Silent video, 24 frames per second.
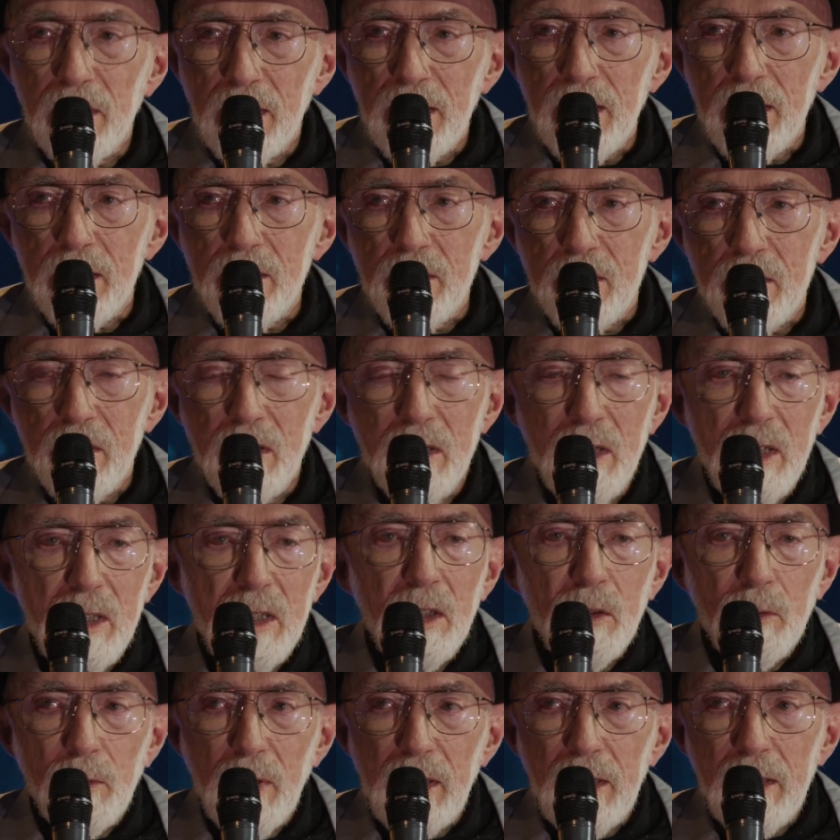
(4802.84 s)
at least,
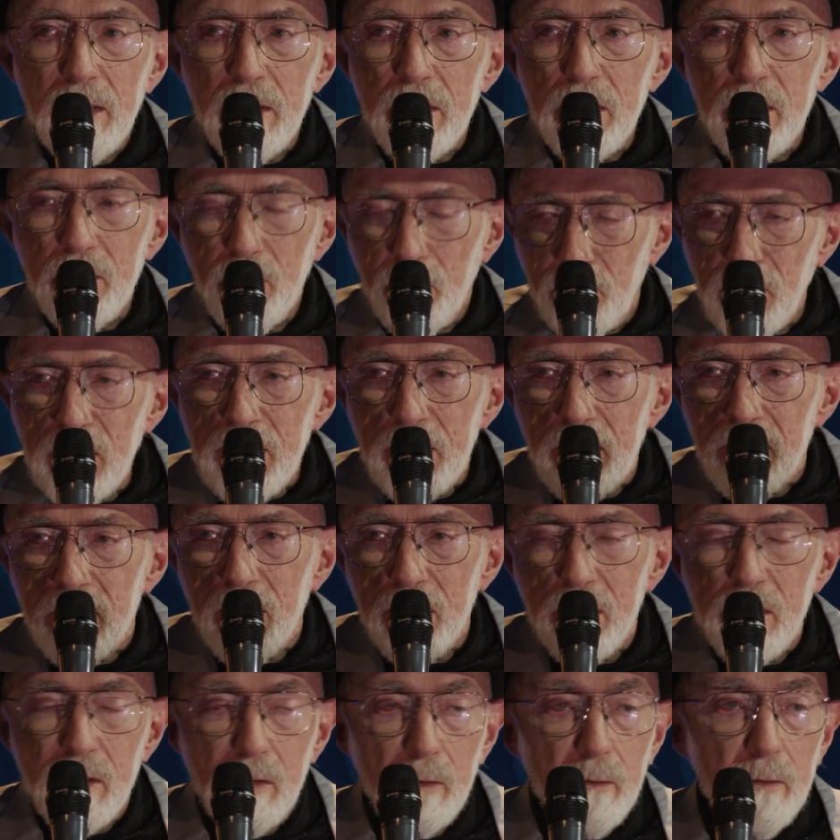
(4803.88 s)
greatest
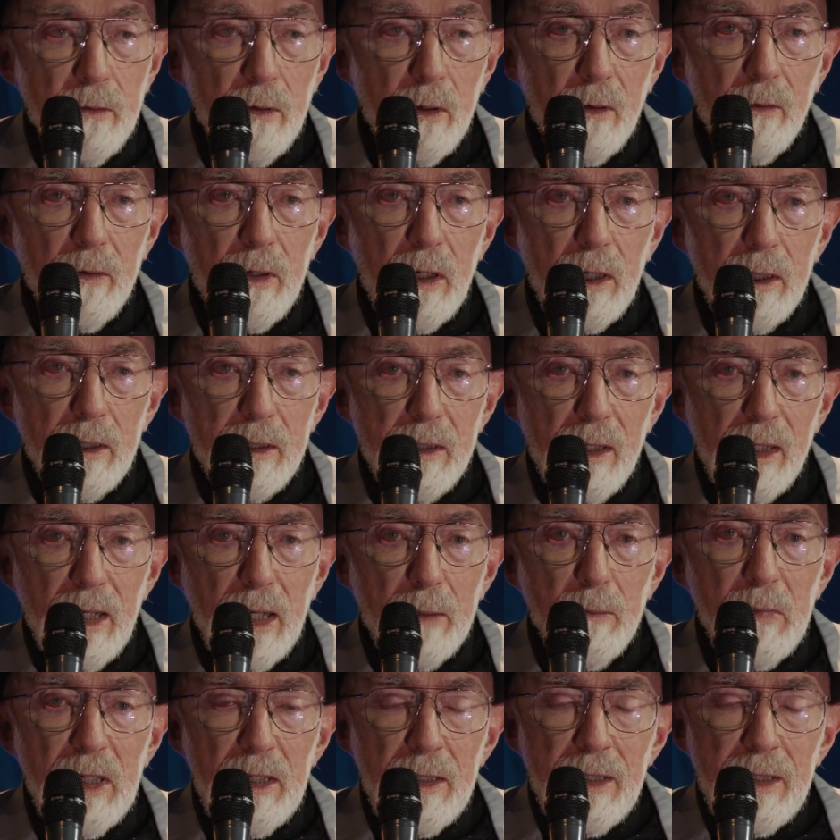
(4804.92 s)
physicists of all time.